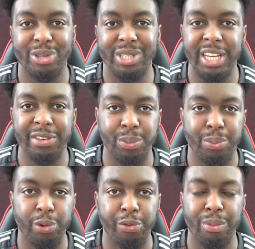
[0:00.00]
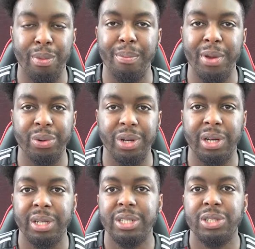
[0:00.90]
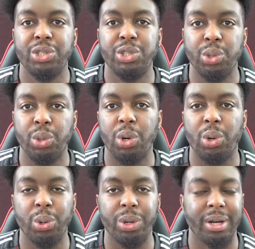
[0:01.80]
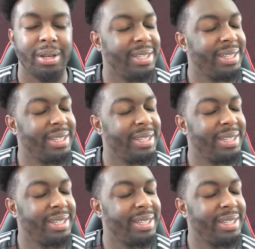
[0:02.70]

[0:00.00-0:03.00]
receives the ball from a Milner short corner.